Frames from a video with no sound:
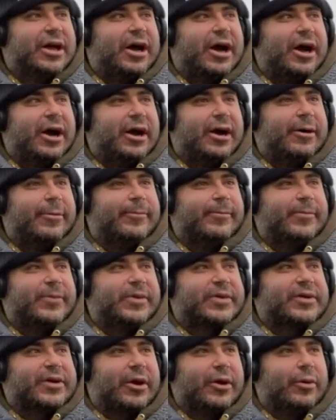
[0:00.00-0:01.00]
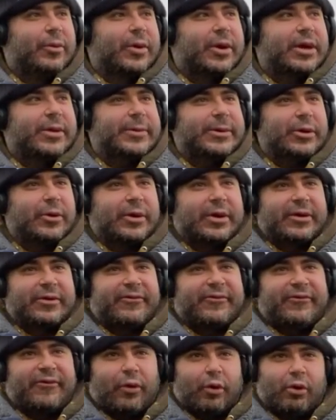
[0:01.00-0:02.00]
Um, so we're going to be doing
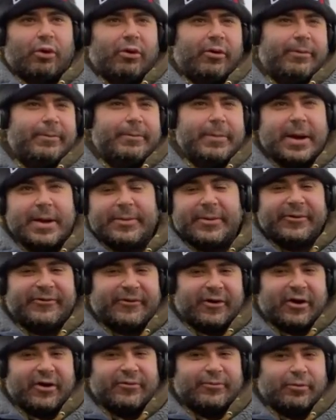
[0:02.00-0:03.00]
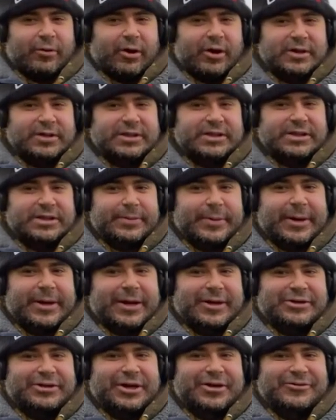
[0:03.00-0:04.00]
four, maybe five prizes, depending
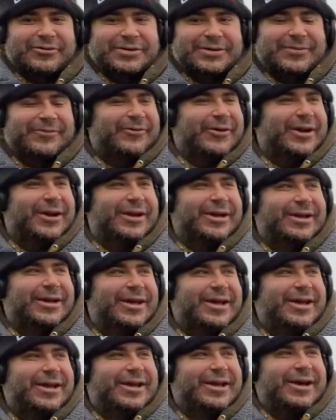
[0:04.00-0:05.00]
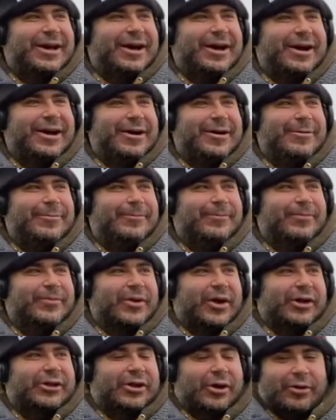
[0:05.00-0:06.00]
how generous I'm feeling. Um,
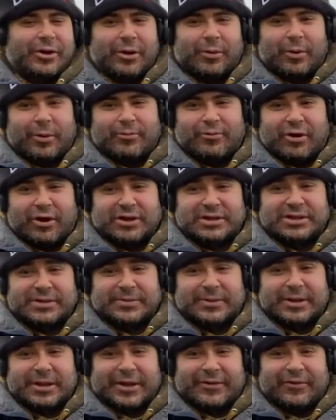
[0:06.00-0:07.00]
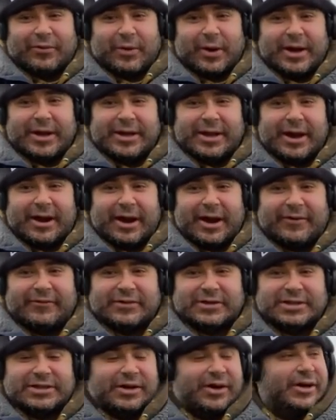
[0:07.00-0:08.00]
I don't know what prizes I'm going to give away yet. I haven't
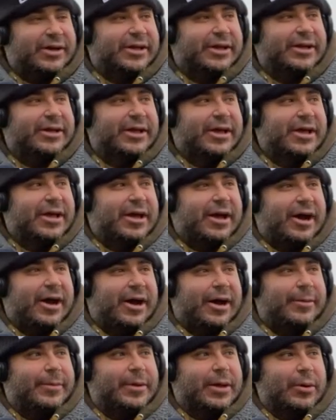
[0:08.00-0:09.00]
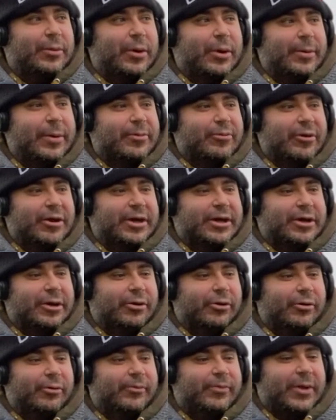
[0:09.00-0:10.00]
decided, uh, but they will be pretty
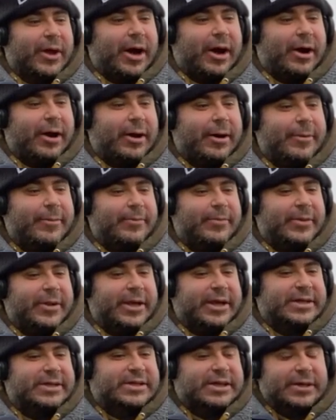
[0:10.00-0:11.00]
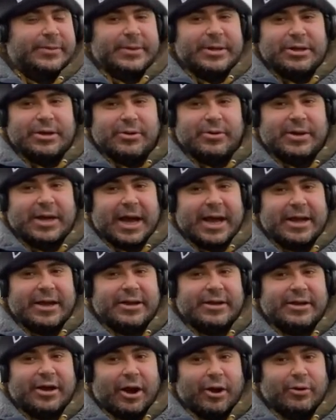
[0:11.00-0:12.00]
cool. Um, it's going to be
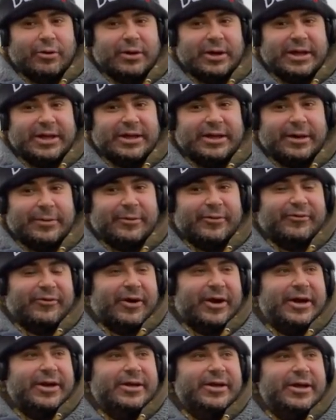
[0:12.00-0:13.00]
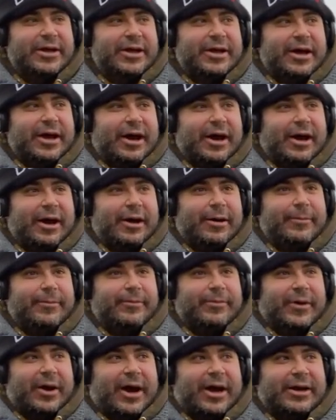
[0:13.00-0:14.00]
UK only, I'm afraid.
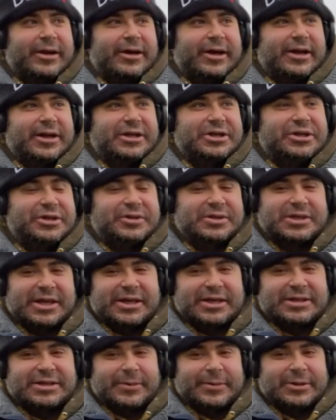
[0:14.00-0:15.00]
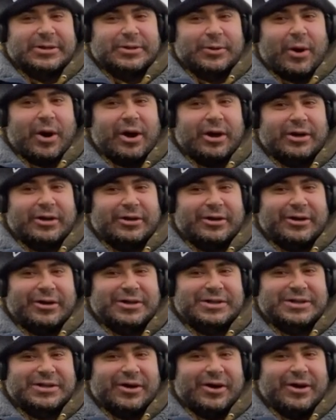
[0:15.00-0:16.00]
Um, I had a, an issue sending something to Ireland
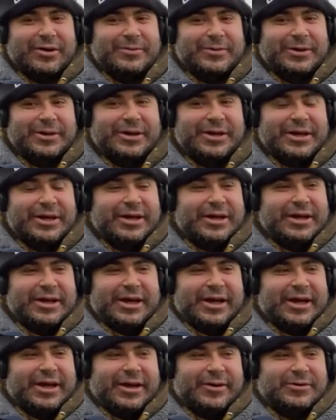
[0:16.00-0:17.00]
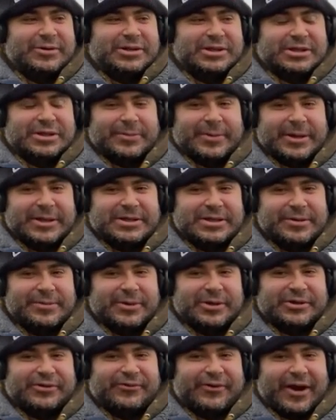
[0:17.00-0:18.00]
last time, and it was just a bit too
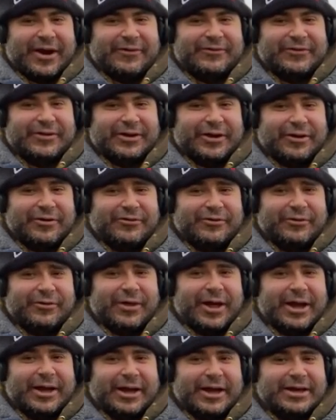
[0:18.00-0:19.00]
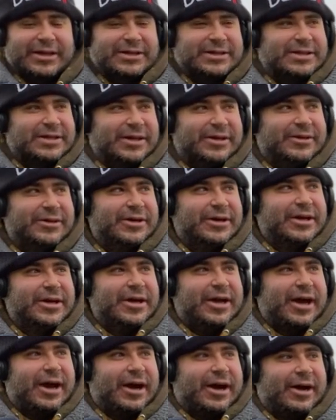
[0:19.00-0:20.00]
much faff to go through all that again. So,
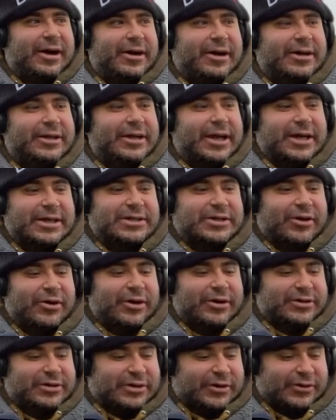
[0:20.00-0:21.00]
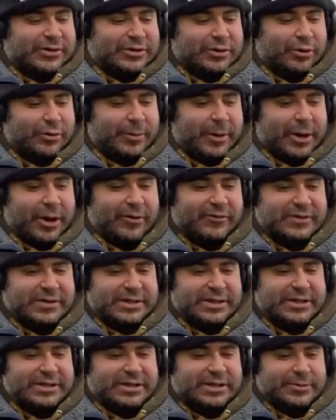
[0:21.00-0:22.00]
uh, yeah, sorry, sorry to all my
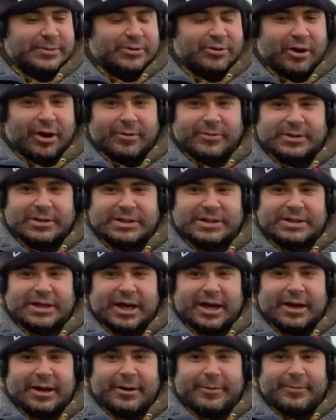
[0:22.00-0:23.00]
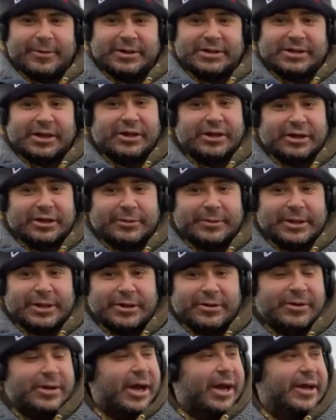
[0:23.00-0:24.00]
overseas subscribers, uh, but it's only going to
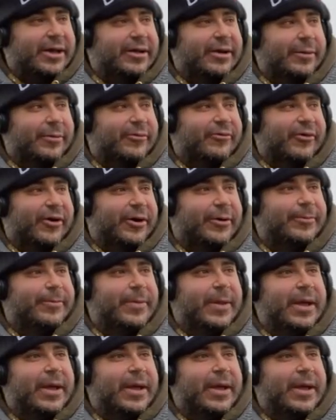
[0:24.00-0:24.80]
be UK, I'm afraid.